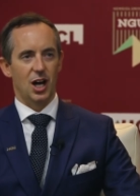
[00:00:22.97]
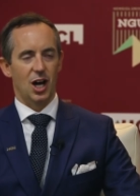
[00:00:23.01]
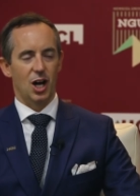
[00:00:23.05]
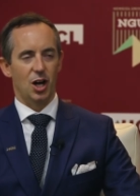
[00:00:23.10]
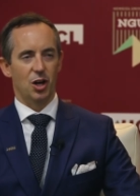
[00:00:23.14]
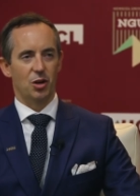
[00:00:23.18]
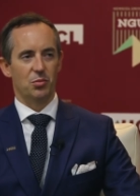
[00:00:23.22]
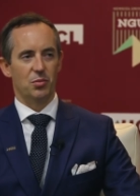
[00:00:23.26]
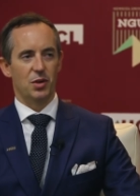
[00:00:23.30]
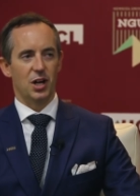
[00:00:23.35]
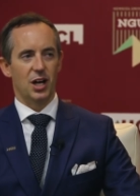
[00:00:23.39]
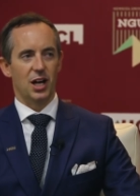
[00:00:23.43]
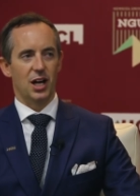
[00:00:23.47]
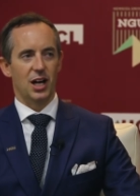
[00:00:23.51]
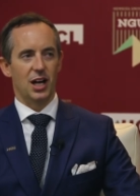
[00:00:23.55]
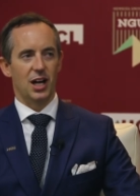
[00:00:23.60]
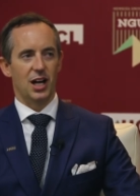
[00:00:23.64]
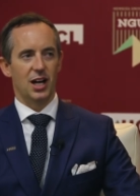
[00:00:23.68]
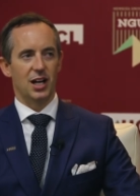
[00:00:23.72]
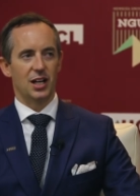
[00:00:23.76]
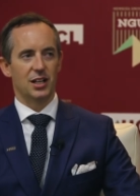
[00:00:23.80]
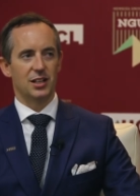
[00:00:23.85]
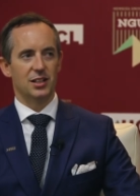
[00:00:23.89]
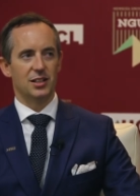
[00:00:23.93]
Um,
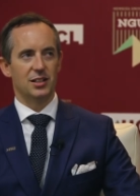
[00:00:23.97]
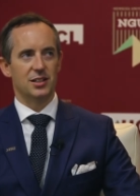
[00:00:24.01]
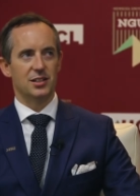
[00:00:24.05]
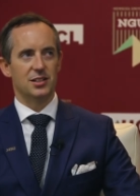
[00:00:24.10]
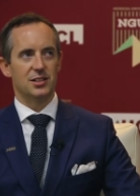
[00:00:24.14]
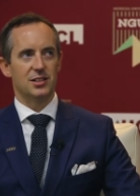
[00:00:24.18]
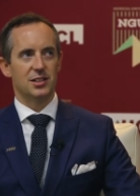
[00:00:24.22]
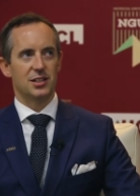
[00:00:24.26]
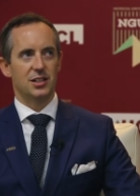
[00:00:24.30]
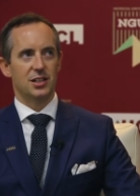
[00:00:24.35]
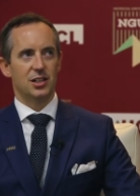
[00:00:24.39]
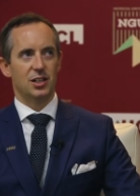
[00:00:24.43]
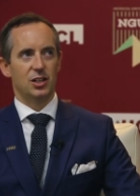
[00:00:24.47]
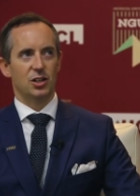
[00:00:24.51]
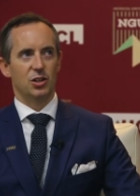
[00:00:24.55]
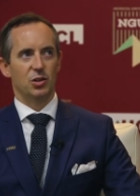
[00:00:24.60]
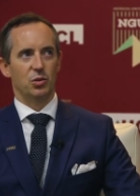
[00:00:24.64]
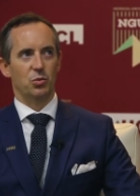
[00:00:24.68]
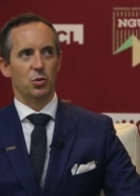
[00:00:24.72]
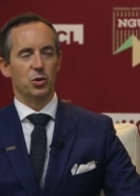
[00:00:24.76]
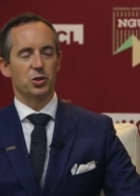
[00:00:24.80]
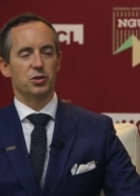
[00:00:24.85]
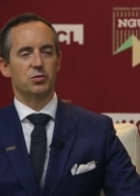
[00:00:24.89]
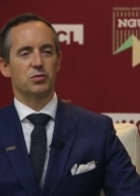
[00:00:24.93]
and
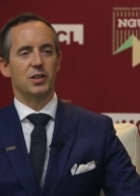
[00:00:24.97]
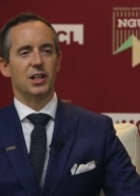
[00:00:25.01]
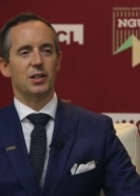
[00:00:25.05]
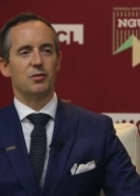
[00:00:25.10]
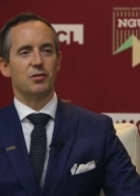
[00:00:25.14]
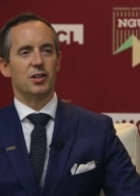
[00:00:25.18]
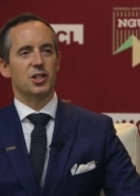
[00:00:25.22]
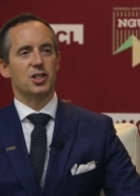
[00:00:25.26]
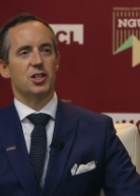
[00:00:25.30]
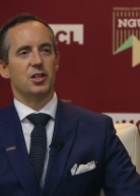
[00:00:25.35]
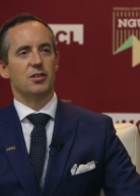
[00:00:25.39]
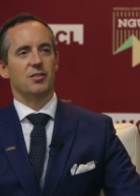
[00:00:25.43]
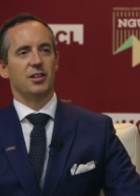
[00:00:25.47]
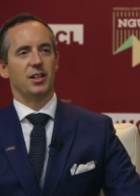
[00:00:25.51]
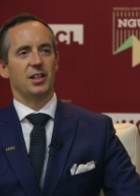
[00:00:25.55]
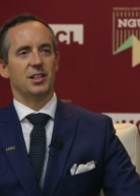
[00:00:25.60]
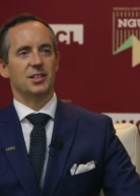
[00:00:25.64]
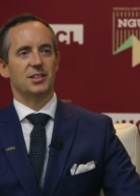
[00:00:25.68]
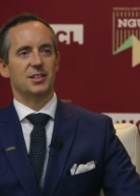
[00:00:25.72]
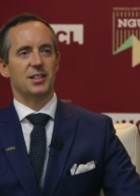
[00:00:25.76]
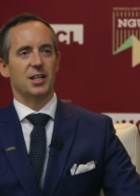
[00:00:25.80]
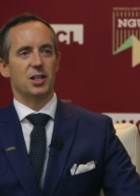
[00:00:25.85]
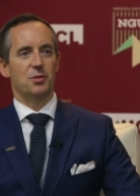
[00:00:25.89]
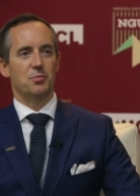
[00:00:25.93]
What's really
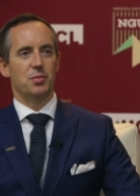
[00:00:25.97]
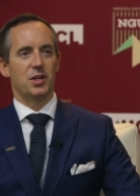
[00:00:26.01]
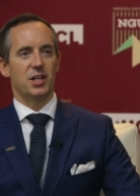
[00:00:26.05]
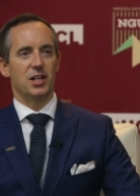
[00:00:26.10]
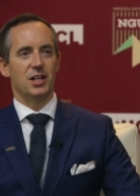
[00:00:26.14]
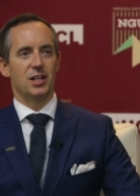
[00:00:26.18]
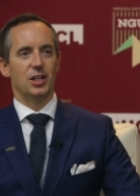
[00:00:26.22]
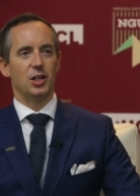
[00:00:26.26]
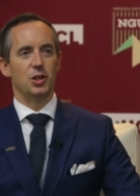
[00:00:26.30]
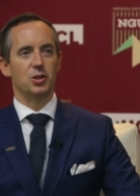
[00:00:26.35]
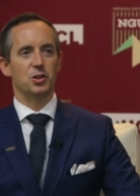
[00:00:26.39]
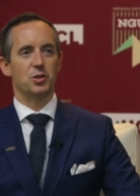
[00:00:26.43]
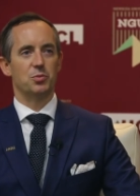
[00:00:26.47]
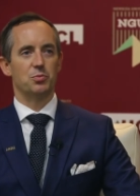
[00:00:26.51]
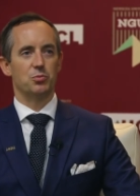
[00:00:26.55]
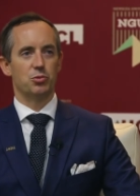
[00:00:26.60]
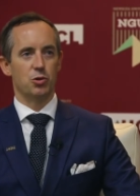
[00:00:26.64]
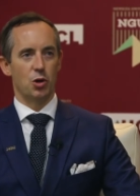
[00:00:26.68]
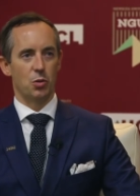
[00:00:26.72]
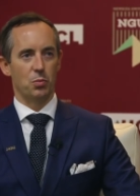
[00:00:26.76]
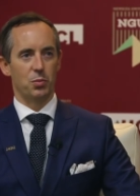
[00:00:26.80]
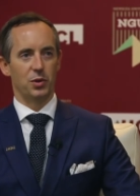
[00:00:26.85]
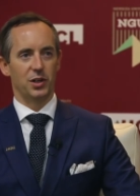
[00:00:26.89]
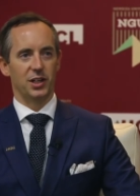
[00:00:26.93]
reassuring is they're being used
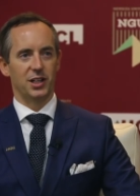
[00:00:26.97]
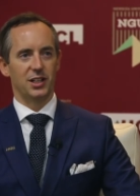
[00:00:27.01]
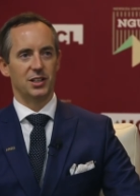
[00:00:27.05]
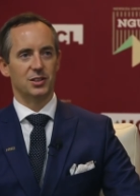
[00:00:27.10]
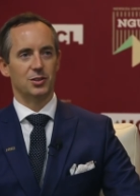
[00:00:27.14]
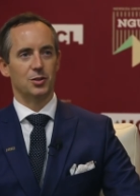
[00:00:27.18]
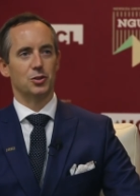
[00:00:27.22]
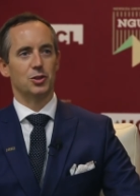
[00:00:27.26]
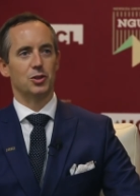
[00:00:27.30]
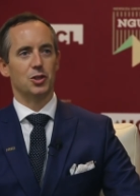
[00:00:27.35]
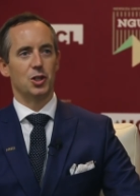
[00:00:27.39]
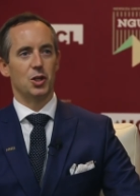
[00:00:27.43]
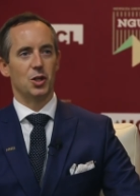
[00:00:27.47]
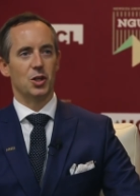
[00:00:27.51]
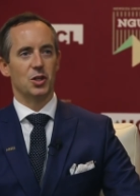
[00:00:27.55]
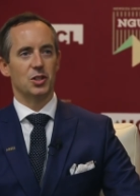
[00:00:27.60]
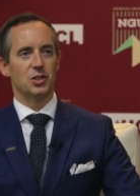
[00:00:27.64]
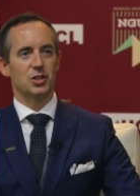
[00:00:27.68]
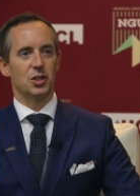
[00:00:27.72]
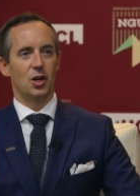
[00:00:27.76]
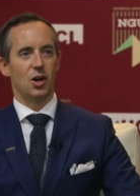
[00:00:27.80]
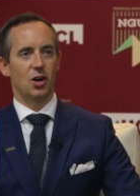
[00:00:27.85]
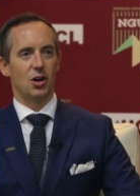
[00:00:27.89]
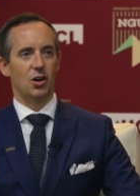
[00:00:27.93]
properly, so
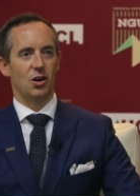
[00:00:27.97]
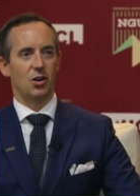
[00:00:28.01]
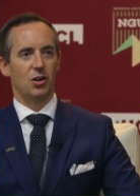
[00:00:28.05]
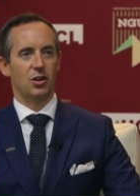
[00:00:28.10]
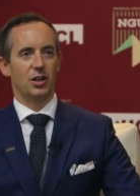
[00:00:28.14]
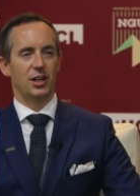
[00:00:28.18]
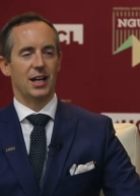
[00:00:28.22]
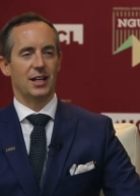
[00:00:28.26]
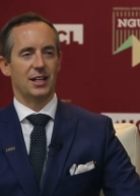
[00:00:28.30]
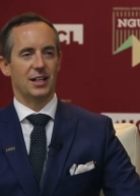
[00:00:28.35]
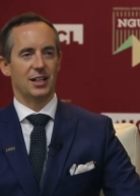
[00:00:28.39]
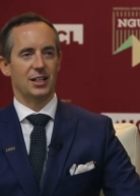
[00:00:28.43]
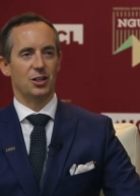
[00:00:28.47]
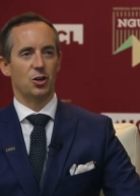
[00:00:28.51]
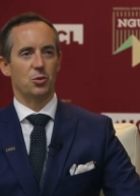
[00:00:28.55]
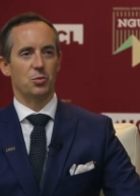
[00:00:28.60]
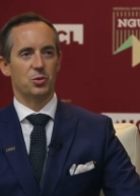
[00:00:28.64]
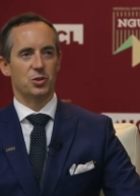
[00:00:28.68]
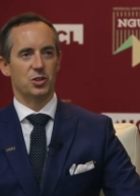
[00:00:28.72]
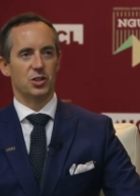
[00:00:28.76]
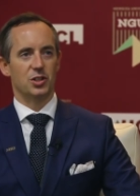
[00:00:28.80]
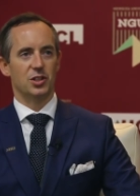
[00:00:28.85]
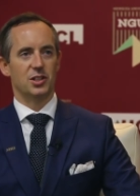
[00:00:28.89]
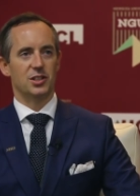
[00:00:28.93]
students are getting an
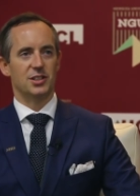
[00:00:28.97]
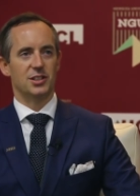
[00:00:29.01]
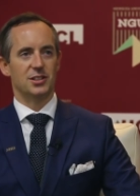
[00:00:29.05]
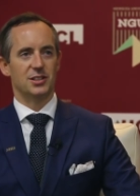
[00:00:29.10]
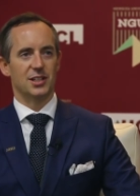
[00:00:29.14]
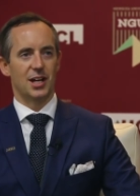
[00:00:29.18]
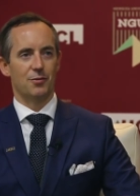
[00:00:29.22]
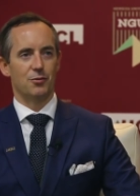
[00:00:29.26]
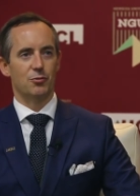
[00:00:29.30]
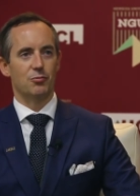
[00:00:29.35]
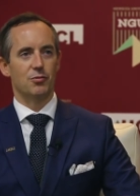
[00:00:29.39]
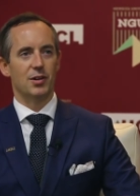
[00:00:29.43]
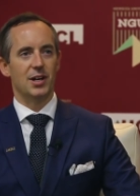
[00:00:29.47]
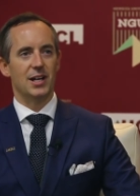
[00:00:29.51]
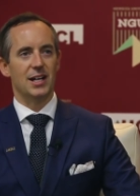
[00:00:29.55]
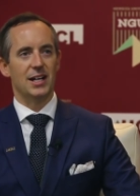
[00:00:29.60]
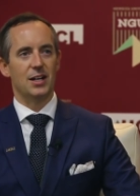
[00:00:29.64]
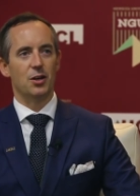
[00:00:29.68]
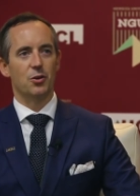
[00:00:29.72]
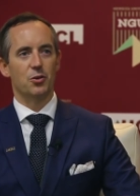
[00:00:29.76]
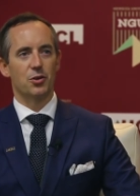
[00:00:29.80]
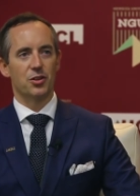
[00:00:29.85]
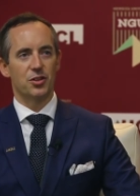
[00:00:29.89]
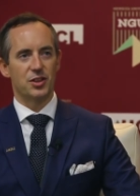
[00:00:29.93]
opportunity to have a
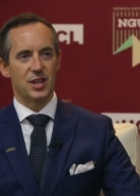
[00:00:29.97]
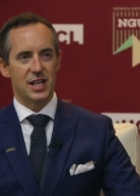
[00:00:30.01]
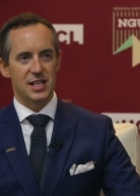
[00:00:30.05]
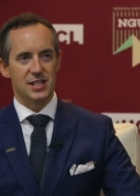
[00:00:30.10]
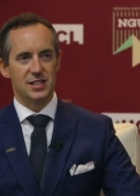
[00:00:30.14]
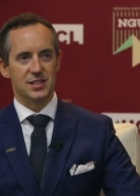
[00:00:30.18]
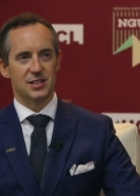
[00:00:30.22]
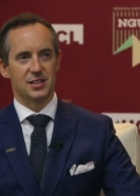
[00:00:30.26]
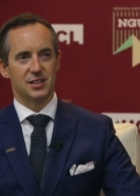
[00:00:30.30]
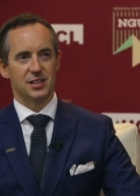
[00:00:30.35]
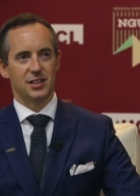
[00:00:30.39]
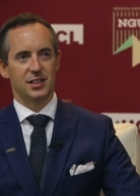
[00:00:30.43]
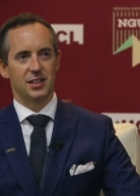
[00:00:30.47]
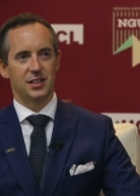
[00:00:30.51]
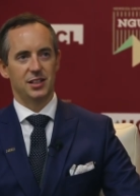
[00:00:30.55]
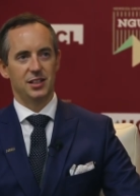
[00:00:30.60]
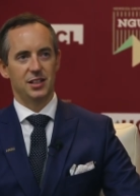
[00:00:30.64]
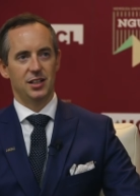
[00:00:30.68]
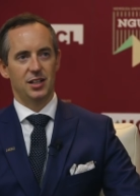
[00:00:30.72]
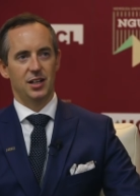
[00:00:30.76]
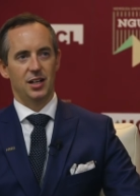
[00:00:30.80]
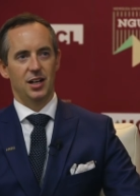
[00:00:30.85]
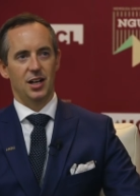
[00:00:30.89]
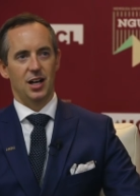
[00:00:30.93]
really authentic
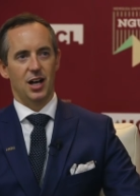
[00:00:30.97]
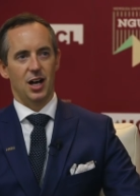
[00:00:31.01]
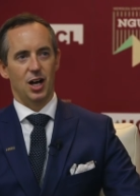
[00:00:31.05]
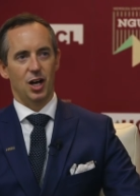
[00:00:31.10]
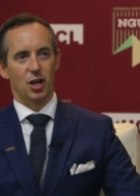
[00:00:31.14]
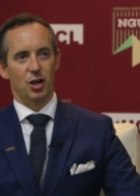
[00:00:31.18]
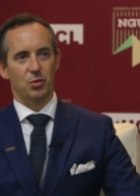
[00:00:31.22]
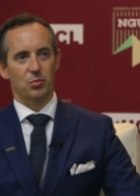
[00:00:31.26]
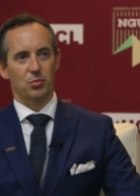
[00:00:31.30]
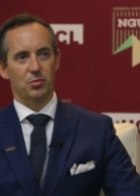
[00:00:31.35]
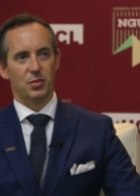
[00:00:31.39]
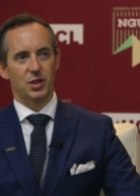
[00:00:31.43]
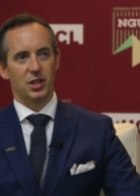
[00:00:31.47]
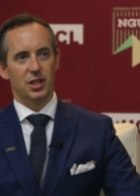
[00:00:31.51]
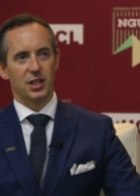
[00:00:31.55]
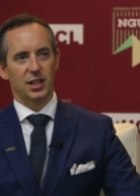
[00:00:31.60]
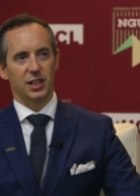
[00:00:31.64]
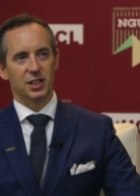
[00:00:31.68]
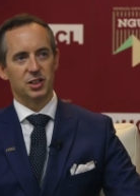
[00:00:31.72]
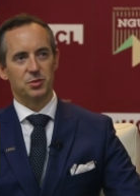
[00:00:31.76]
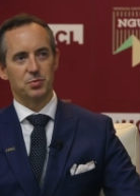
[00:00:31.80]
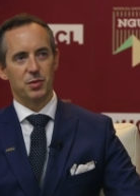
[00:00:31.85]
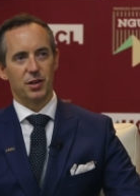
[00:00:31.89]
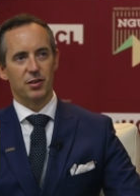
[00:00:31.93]
um,
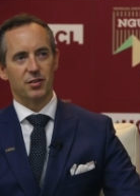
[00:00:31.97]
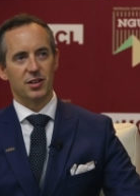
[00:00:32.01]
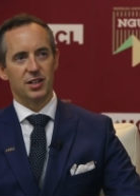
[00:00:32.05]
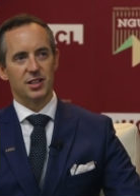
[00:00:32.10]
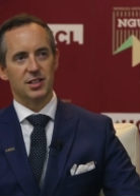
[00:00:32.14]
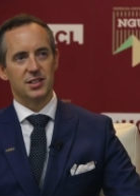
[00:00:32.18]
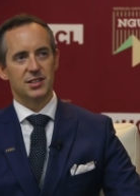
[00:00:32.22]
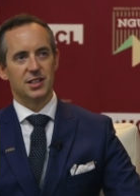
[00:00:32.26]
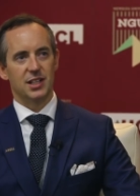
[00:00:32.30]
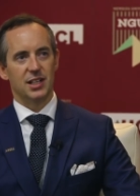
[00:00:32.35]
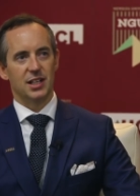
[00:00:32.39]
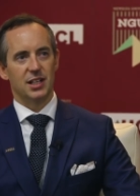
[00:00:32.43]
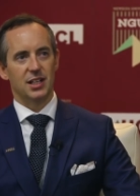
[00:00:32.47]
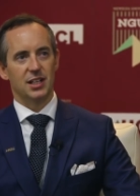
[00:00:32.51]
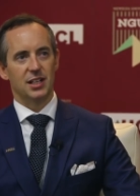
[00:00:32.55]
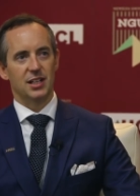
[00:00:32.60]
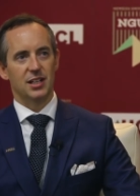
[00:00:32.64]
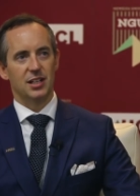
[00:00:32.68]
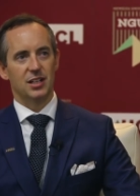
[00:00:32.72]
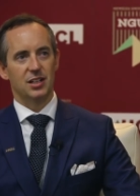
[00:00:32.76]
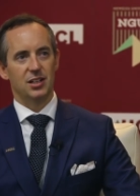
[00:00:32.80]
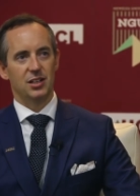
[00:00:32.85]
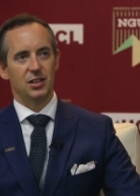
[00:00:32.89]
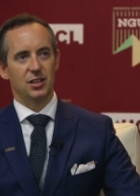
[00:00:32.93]
experience
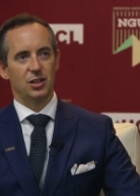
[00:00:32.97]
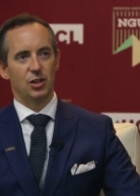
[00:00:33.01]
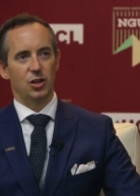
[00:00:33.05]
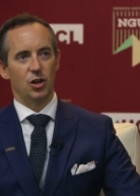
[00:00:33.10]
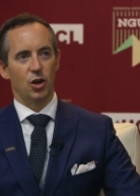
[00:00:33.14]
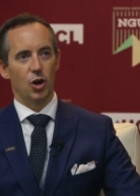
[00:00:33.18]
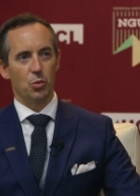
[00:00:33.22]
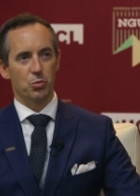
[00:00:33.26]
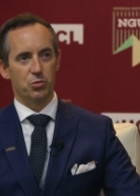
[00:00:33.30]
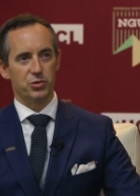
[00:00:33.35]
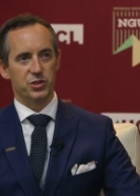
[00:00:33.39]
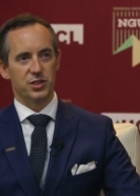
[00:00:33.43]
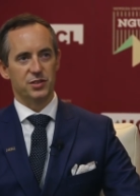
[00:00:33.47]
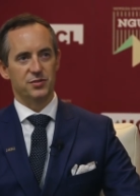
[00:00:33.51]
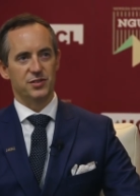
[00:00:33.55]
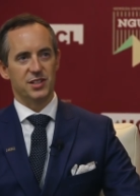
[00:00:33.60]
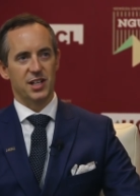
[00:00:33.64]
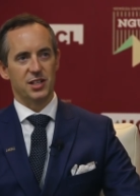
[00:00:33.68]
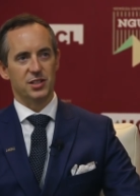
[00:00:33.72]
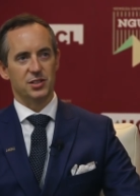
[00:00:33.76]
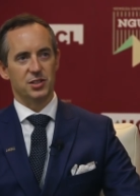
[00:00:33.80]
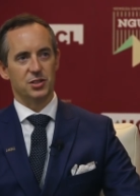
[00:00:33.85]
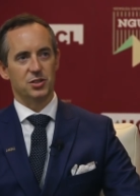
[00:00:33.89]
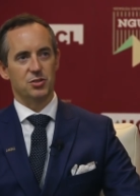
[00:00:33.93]
in
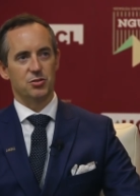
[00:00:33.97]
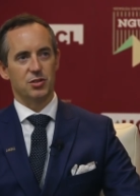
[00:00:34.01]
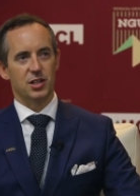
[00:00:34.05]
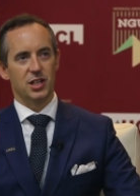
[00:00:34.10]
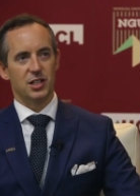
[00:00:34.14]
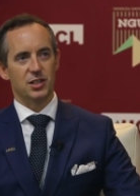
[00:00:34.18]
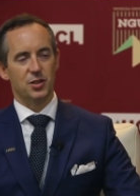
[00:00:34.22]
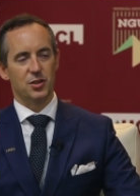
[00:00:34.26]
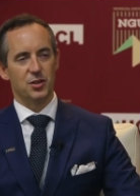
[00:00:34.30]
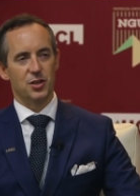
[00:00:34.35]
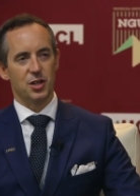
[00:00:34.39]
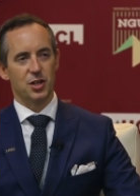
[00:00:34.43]
operative dentistry in